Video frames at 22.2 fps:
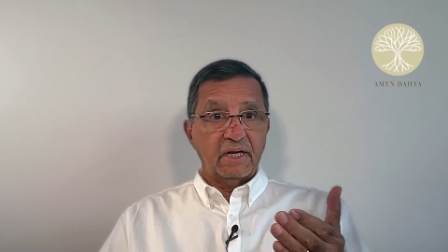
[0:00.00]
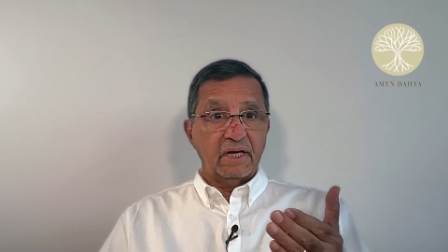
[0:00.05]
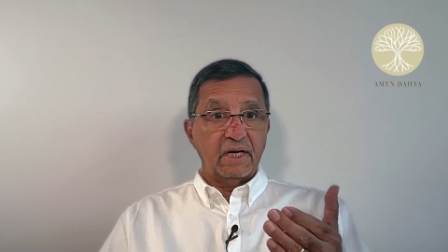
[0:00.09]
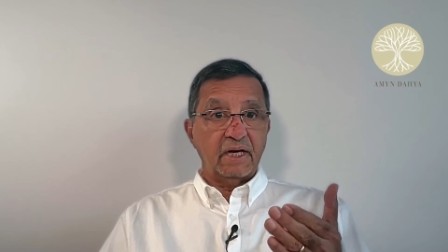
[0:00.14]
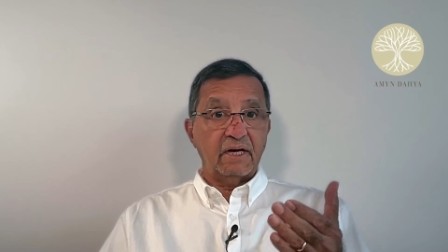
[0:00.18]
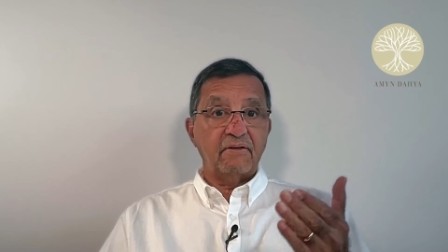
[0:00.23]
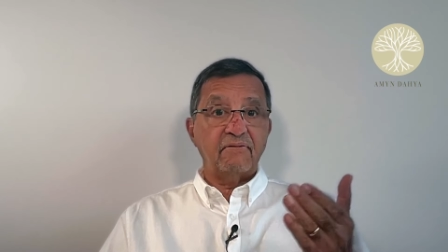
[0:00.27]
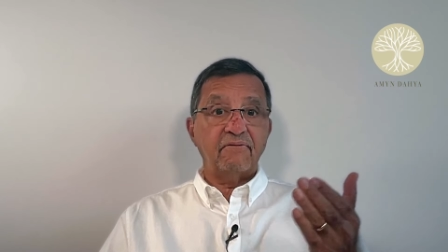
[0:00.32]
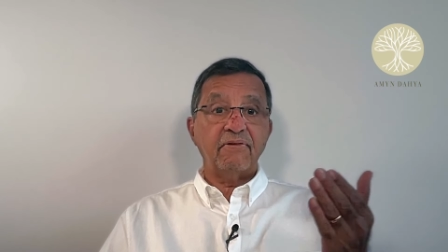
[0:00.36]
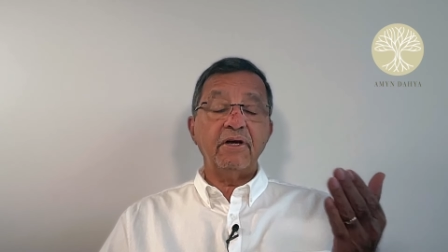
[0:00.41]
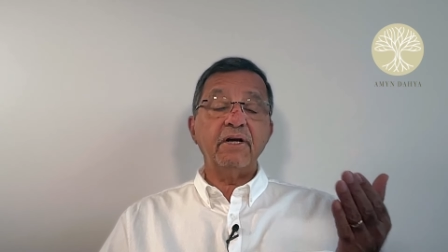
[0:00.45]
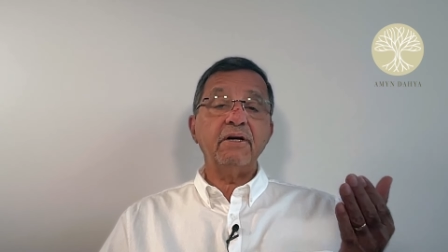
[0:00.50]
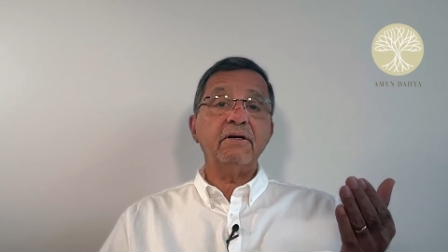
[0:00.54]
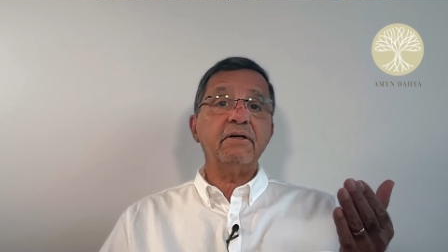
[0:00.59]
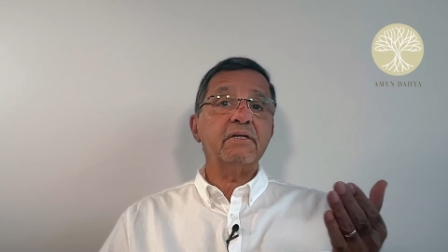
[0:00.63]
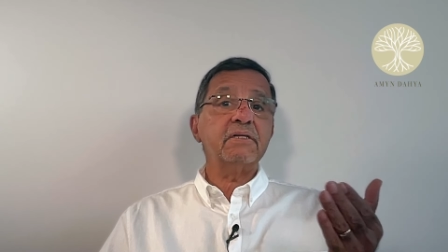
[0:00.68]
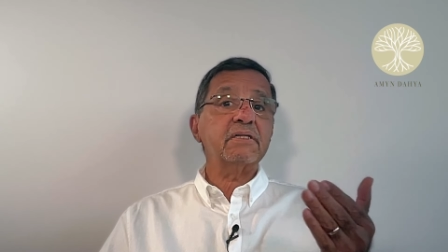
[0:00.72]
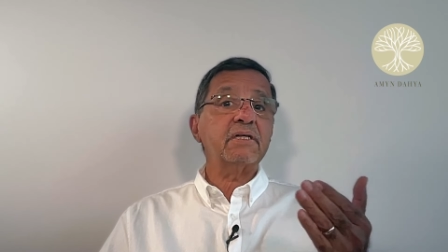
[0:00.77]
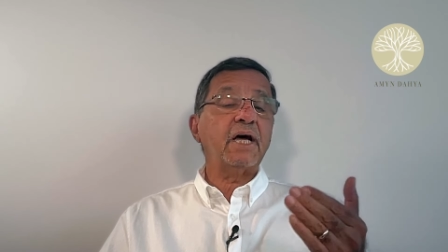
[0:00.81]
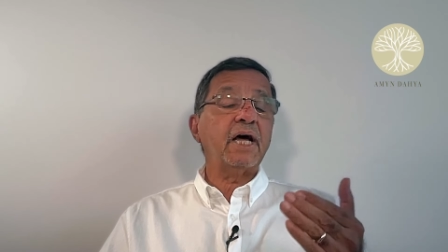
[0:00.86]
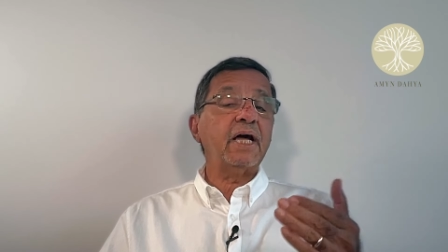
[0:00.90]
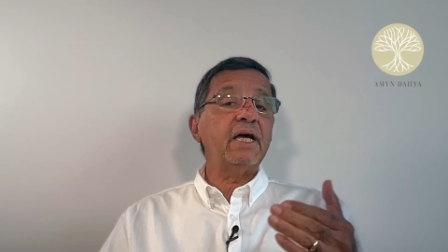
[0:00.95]
and
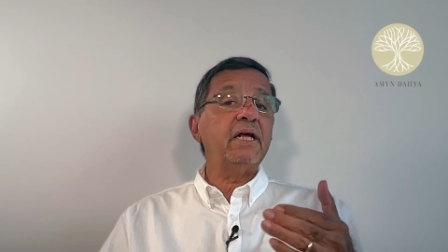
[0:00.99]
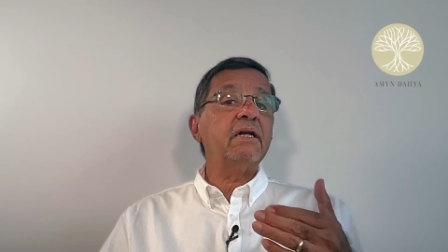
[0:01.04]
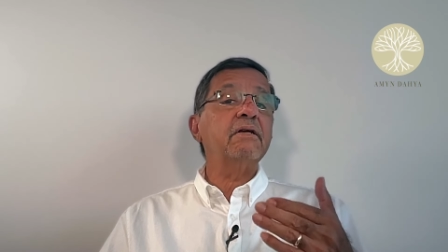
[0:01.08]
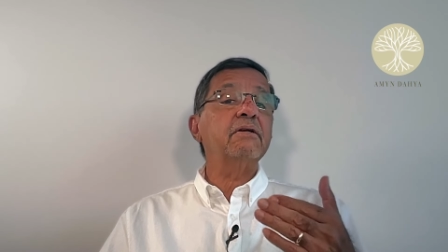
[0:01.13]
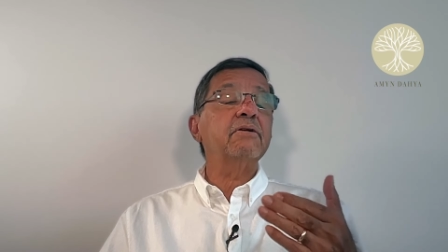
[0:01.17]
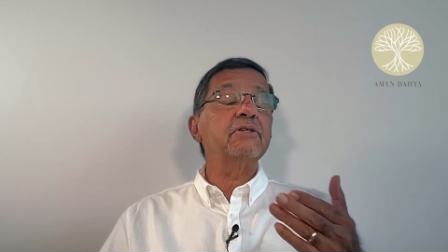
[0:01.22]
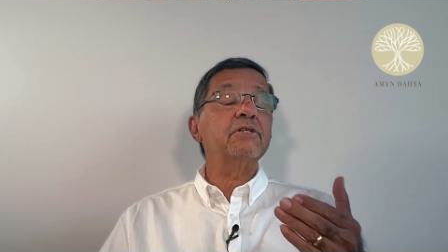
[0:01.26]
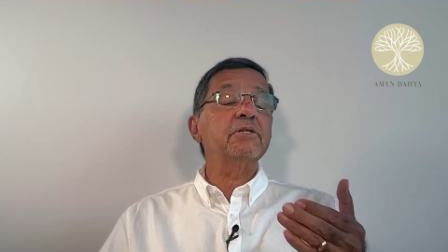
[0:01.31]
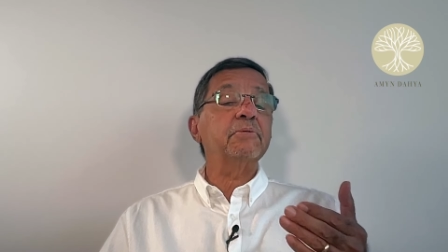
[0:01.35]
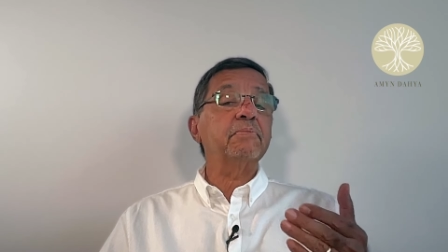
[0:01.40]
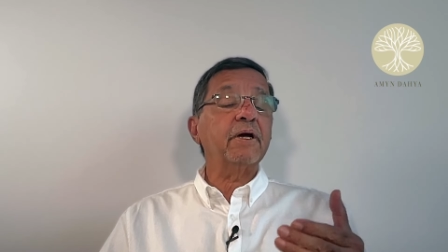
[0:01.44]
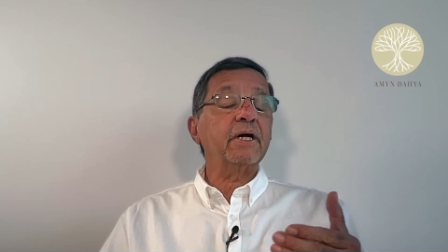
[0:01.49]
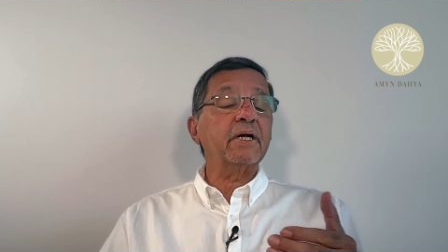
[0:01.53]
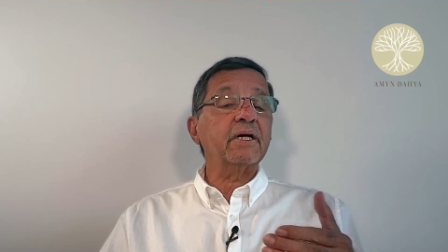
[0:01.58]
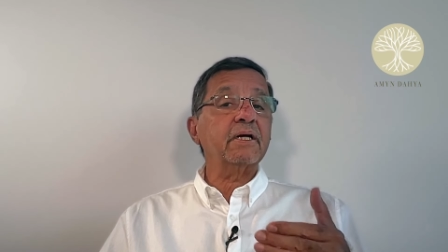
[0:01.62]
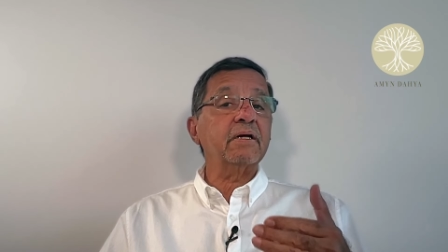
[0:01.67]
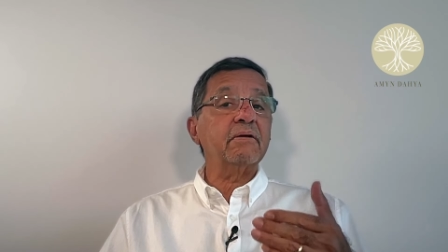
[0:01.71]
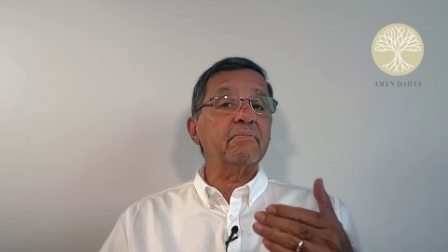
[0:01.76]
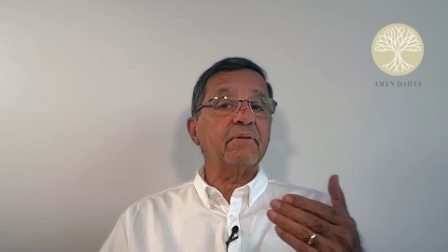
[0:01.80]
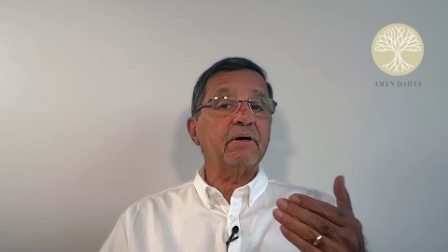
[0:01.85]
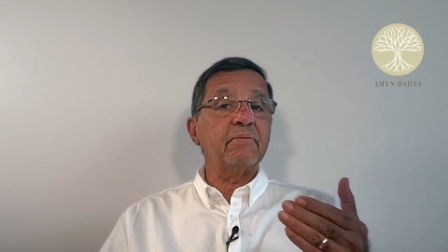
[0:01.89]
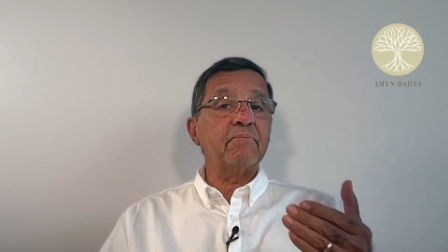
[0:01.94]
various highly
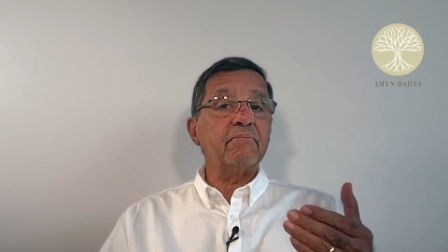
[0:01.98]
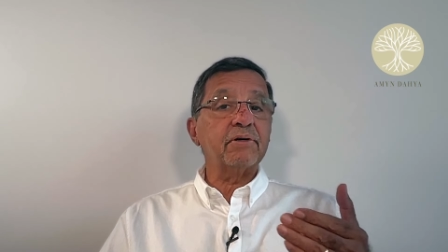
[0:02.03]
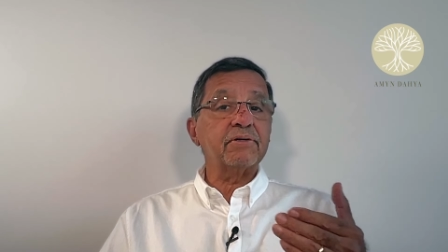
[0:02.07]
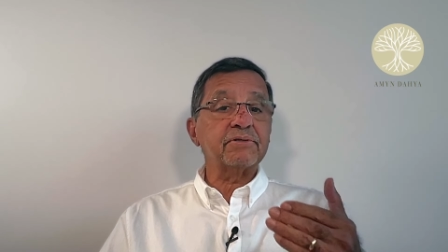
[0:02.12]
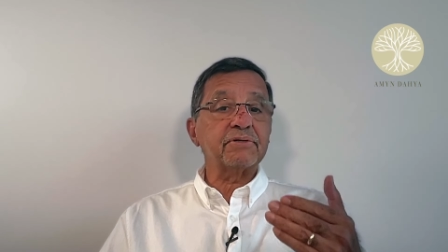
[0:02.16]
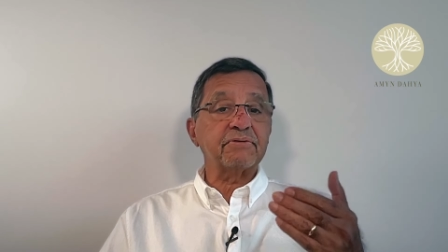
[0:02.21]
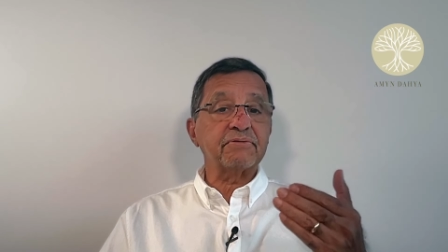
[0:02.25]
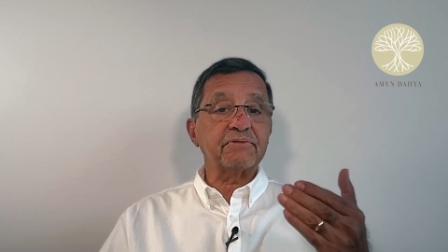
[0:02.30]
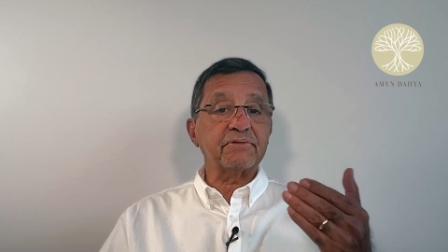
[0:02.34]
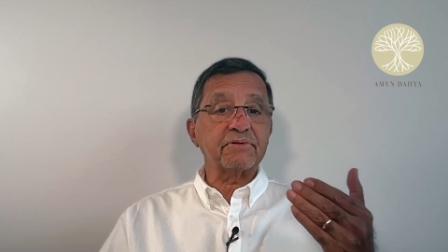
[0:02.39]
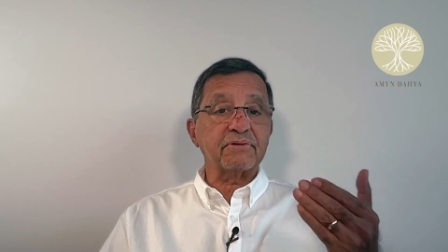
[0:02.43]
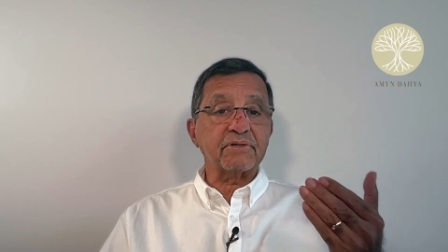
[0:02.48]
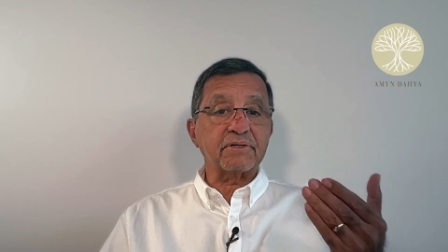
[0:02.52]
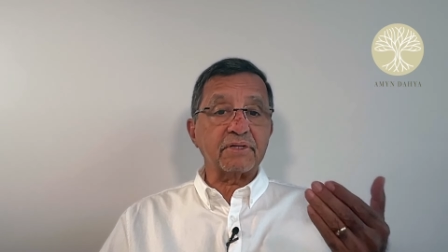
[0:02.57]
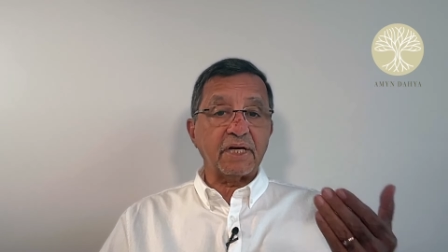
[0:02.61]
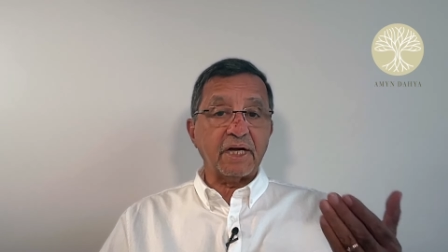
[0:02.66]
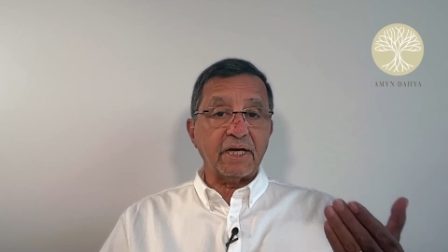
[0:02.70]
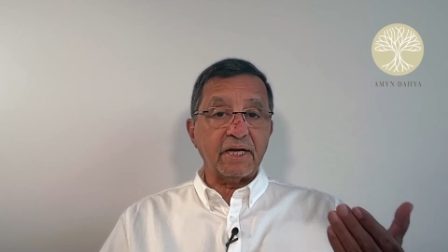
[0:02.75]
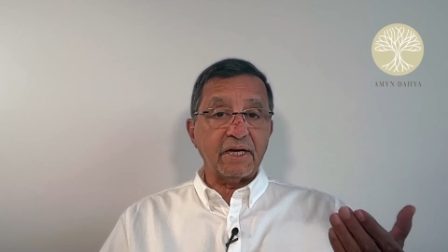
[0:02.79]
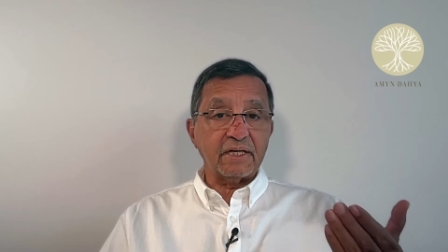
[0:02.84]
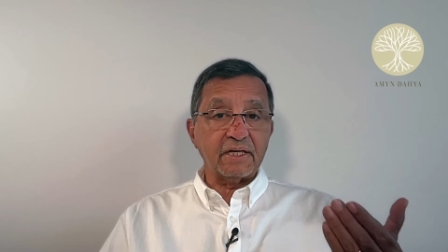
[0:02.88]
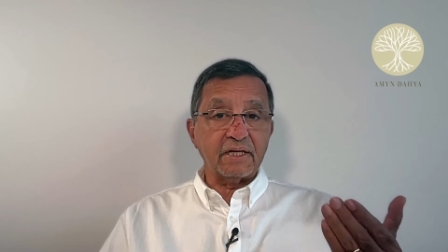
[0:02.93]
respected members of
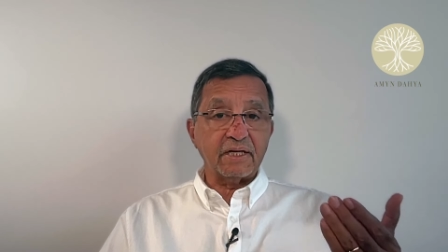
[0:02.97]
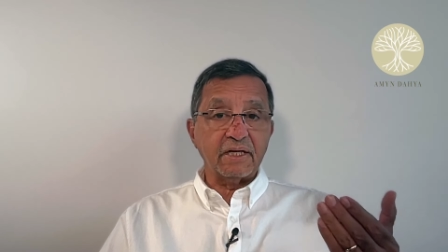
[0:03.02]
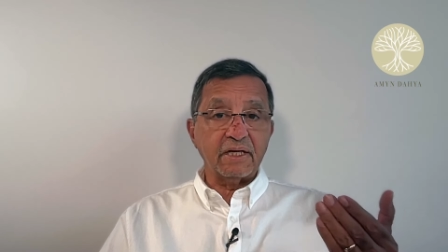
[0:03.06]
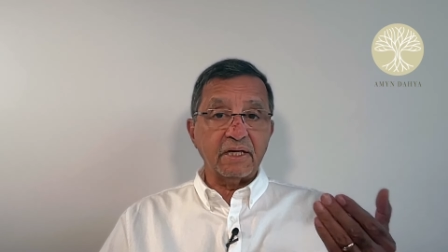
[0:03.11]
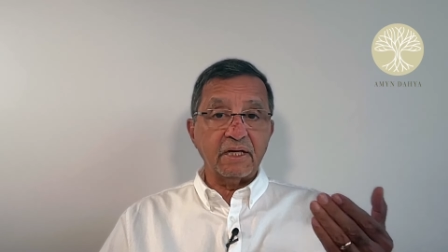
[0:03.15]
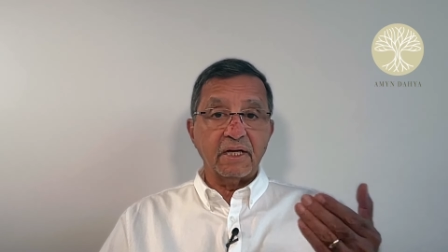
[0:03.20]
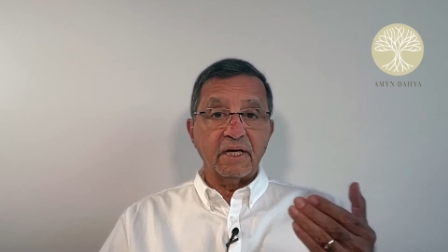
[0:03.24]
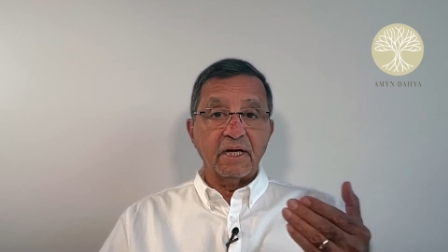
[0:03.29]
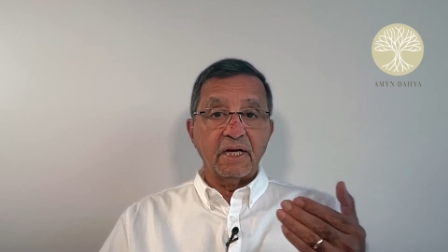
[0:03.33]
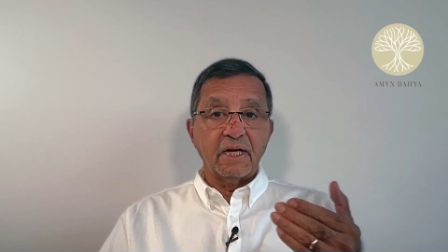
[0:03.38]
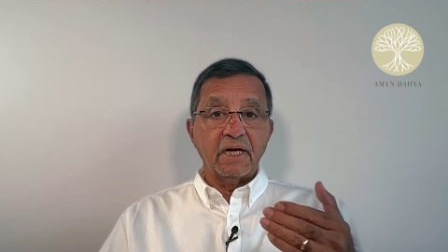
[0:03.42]
society